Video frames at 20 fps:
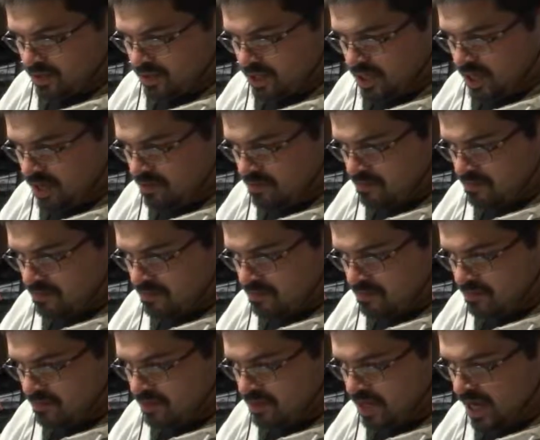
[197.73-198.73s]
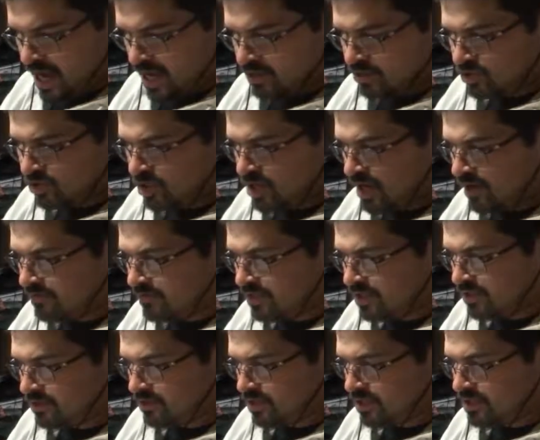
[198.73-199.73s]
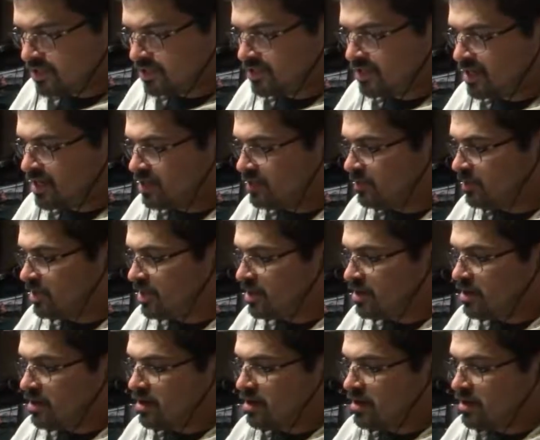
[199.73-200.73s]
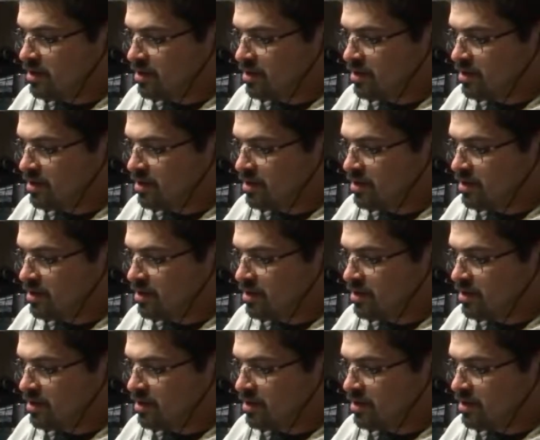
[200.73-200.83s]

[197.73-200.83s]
Yeah, axle shaft seals, that's exactly what they are.